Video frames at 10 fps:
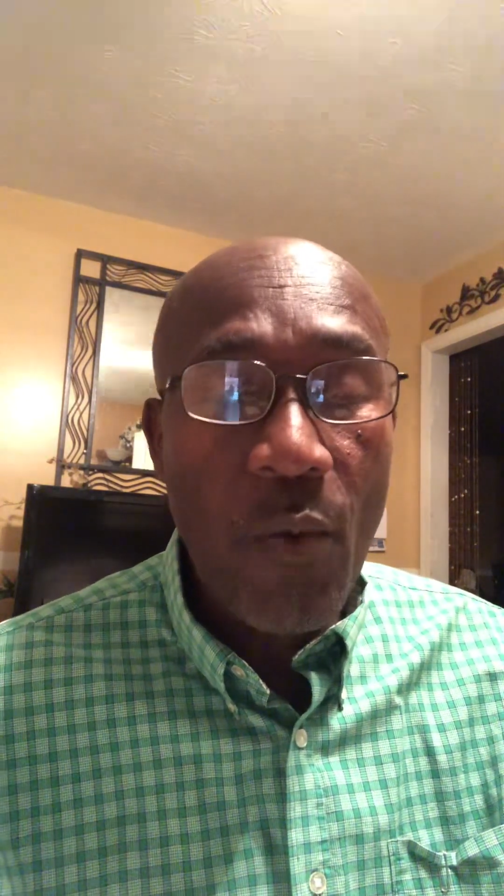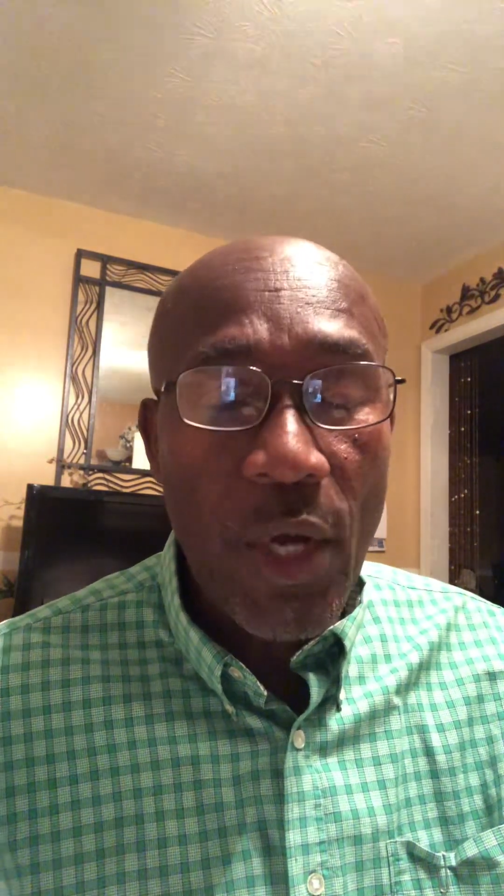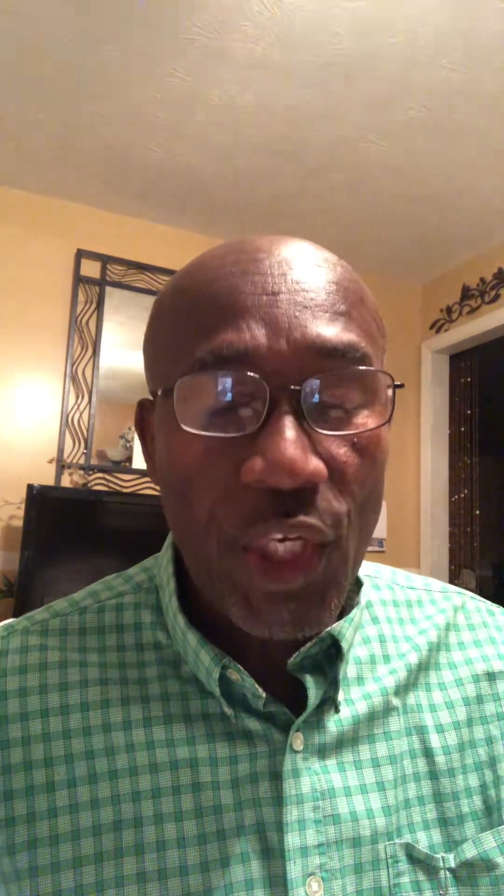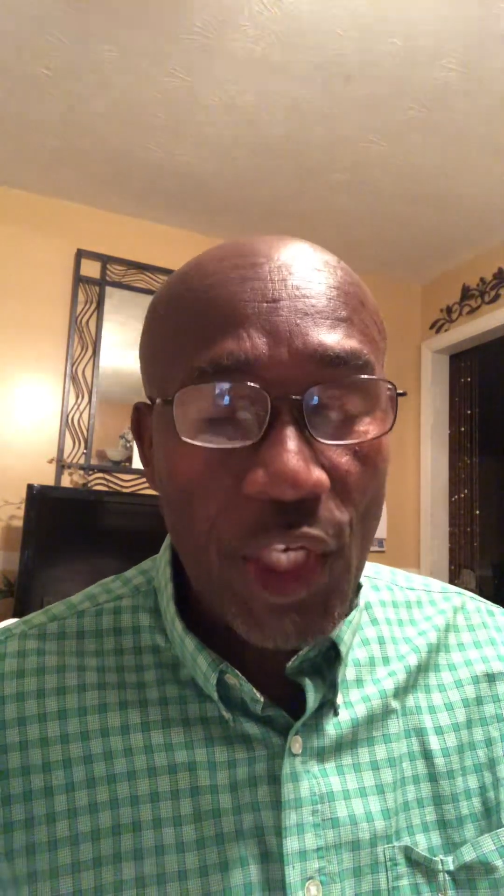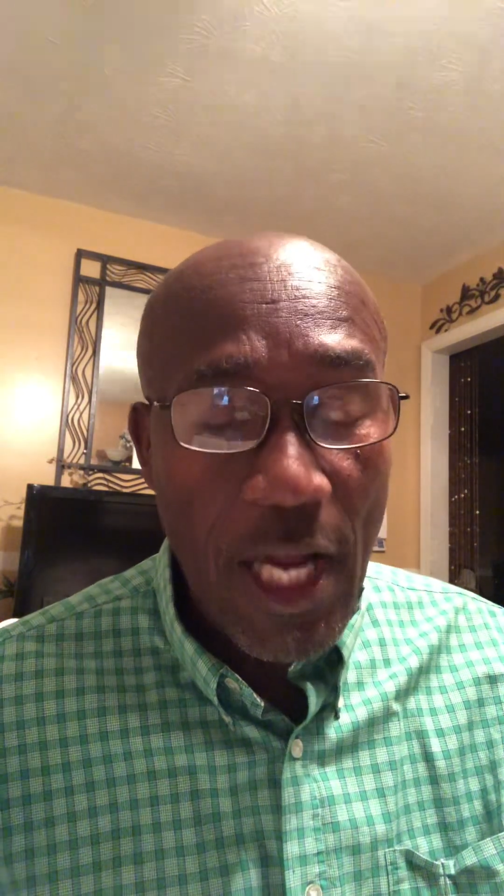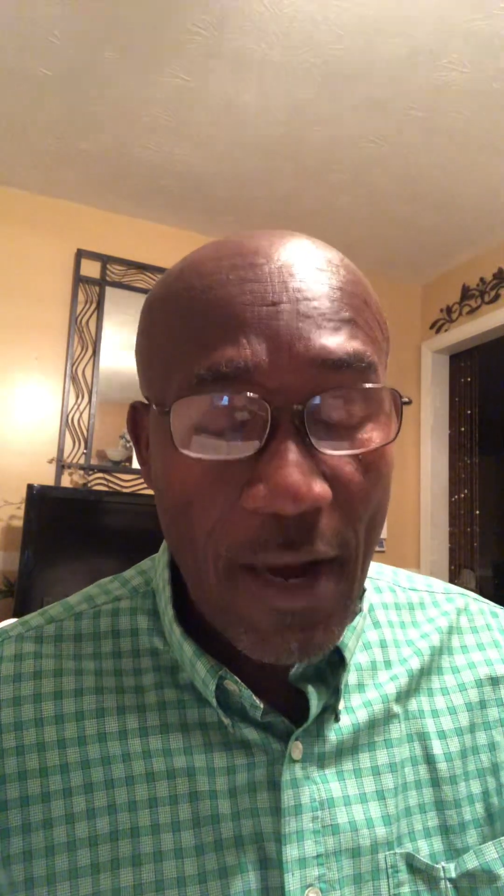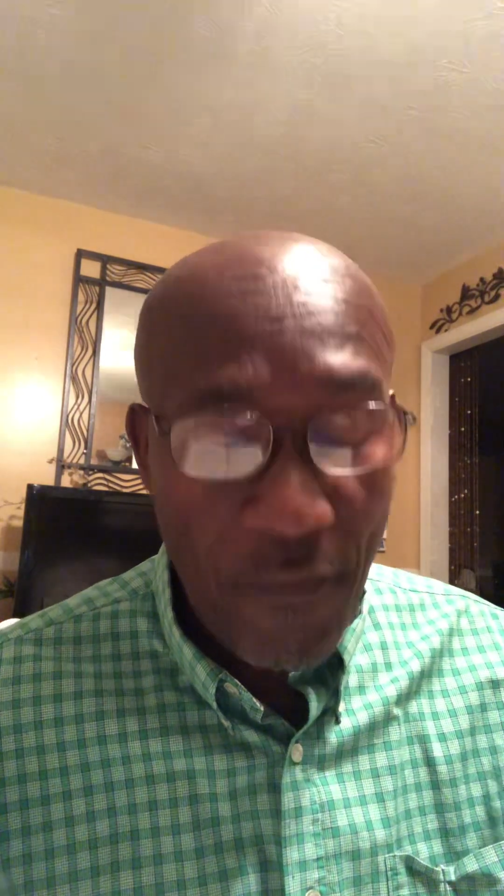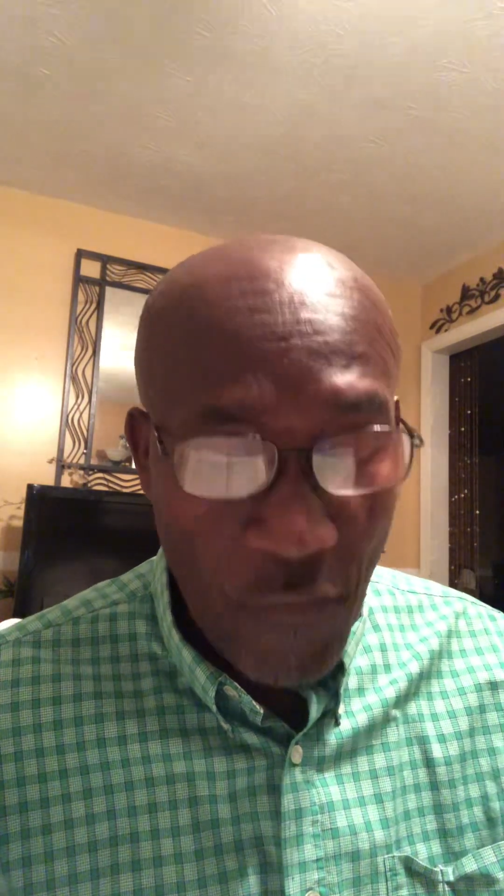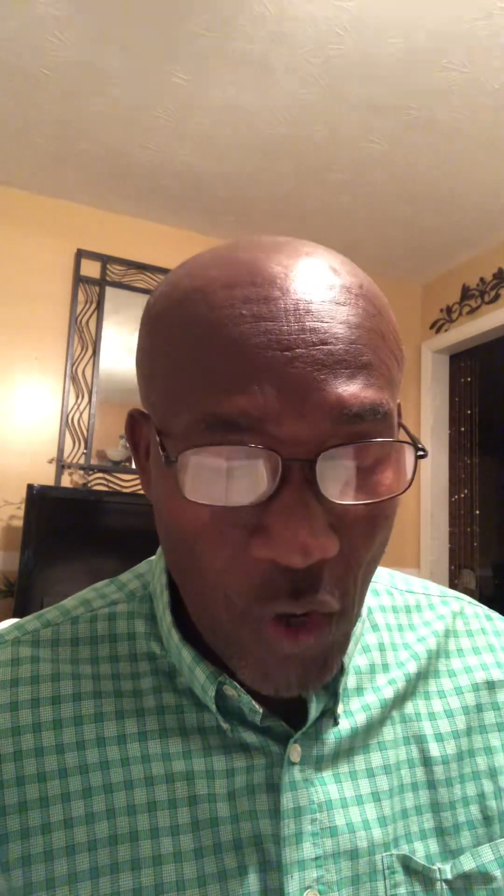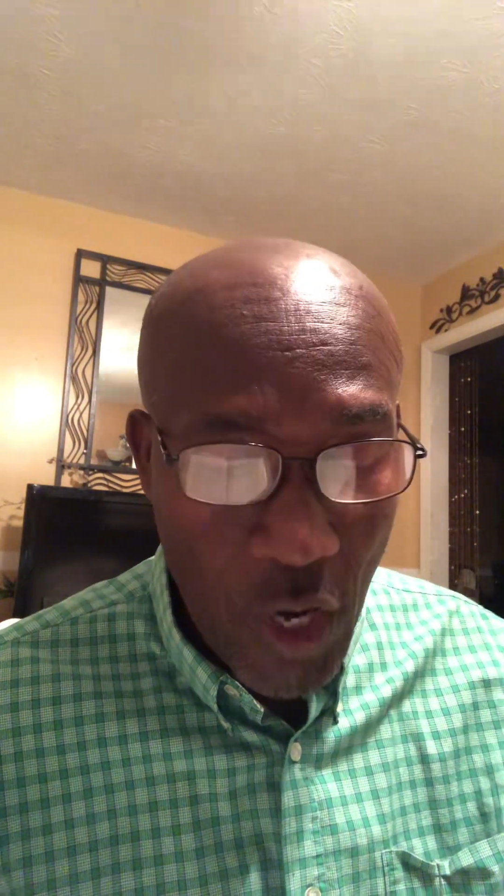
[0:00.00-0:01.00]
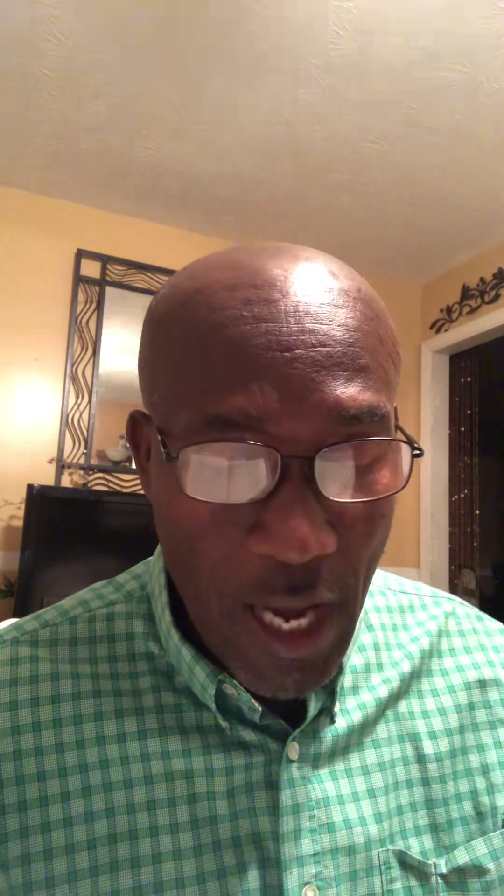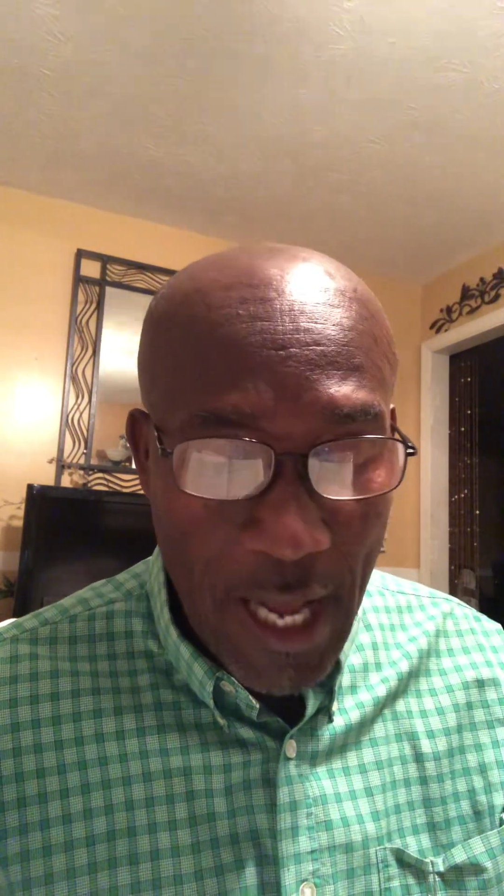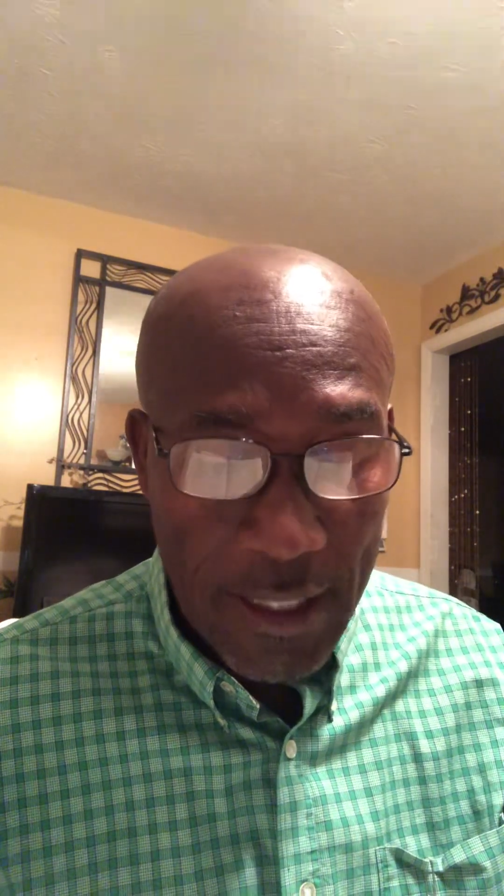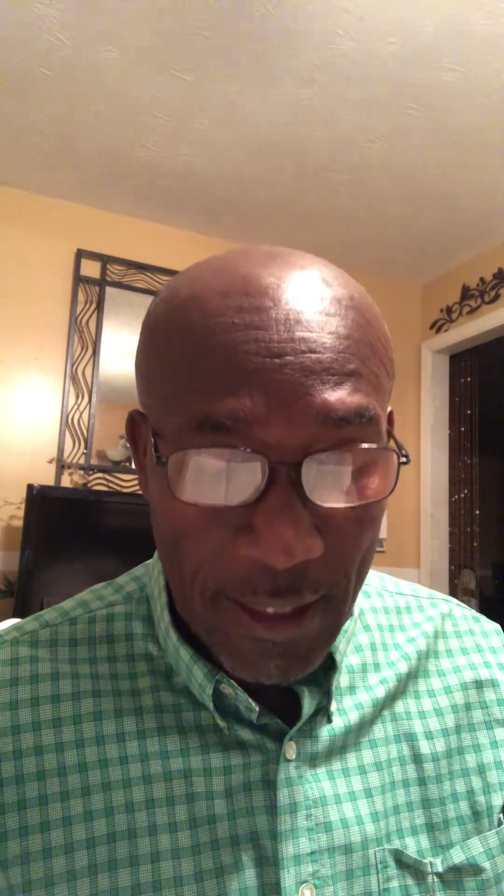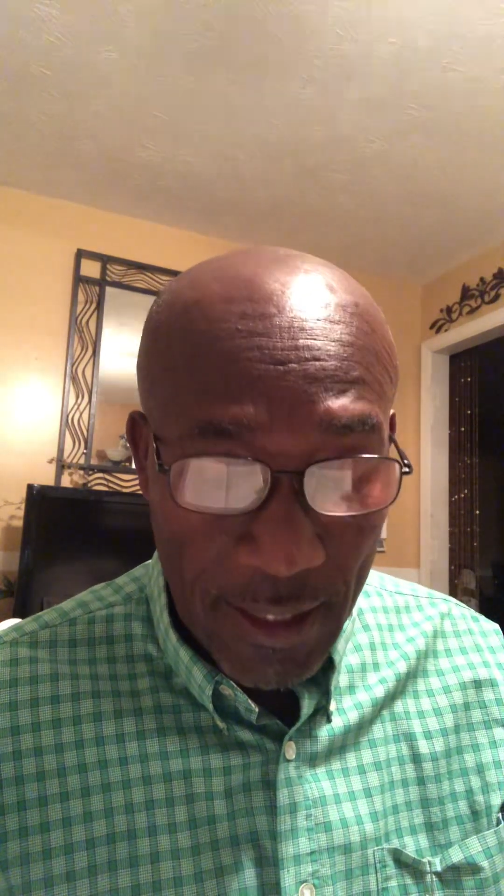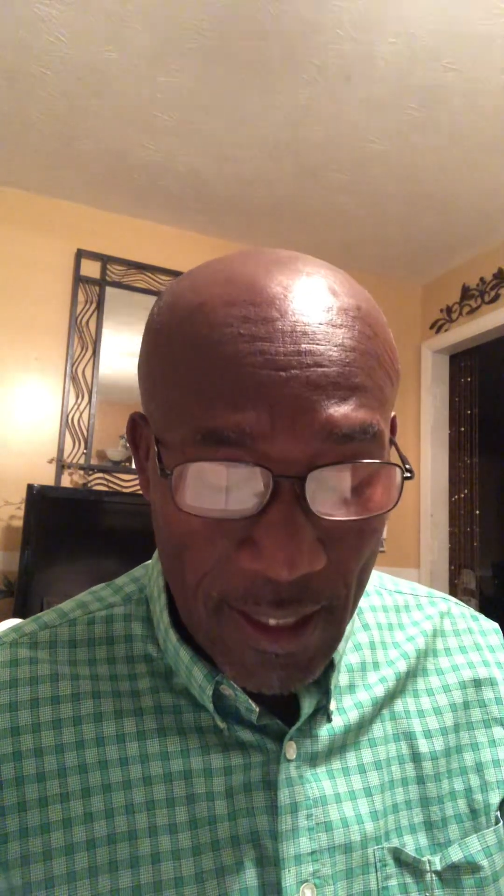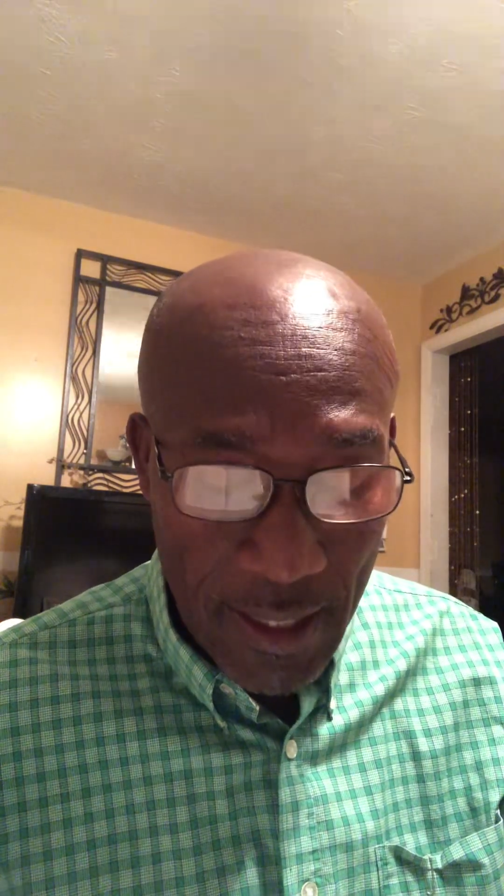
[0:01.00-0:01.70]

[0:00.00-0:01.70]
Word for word: was shed for us.